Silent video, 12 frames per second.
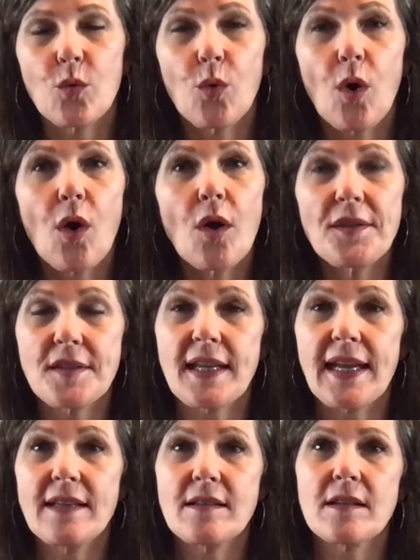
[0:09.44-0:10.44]
all the
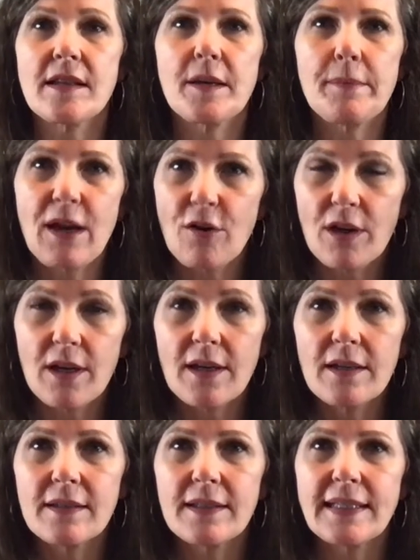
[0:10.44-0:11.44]
saints in
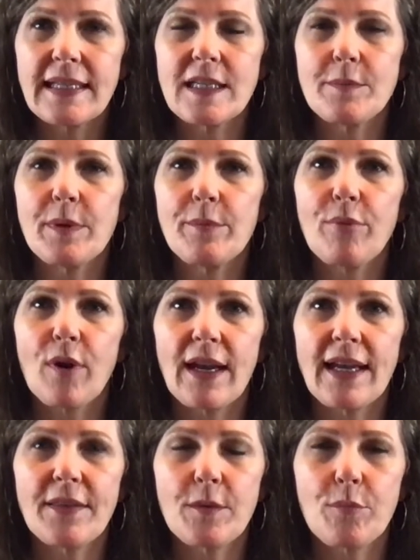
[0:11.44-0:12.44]
America need to be
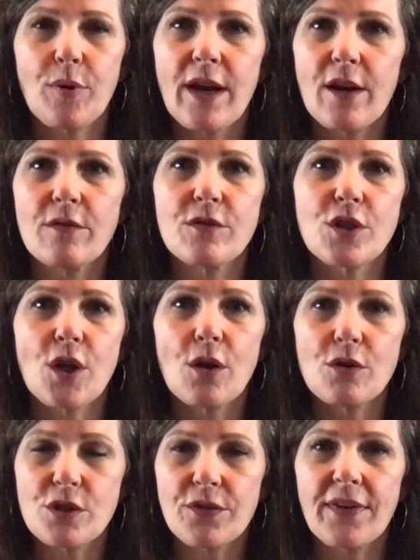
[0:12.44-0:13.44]
praying the prayer of
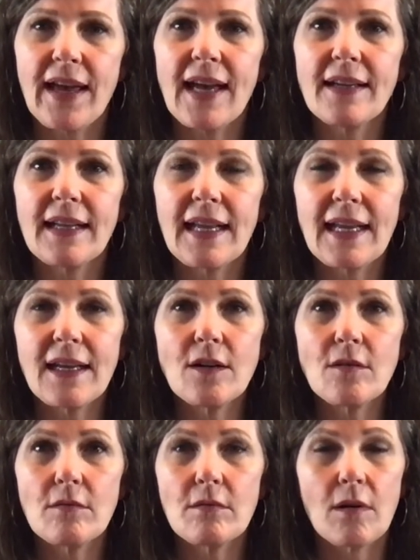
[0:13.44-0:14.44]
Jehoshaphat,
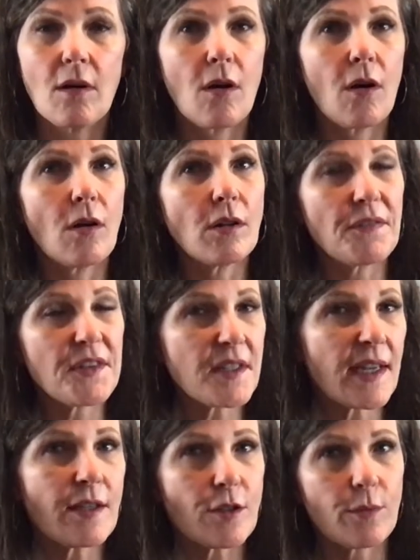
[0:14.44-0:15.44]
and all of the
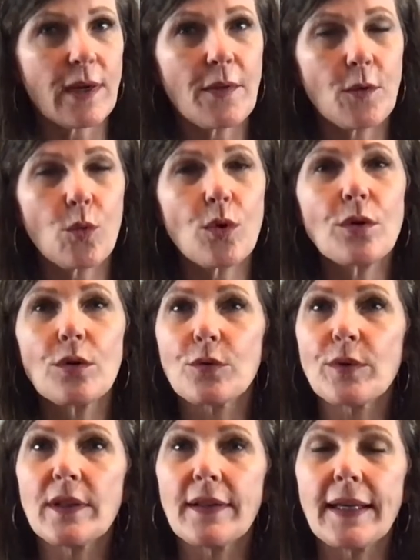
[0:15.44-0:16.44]
saints around the world
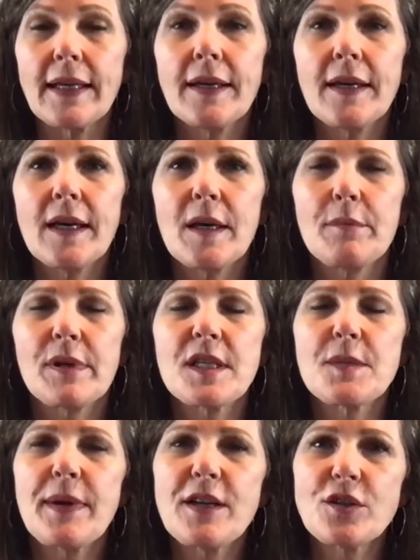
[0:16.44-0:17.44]
really, but
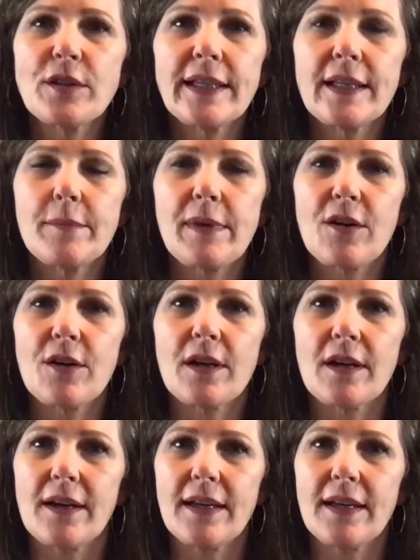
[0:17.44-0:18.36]
especially in America.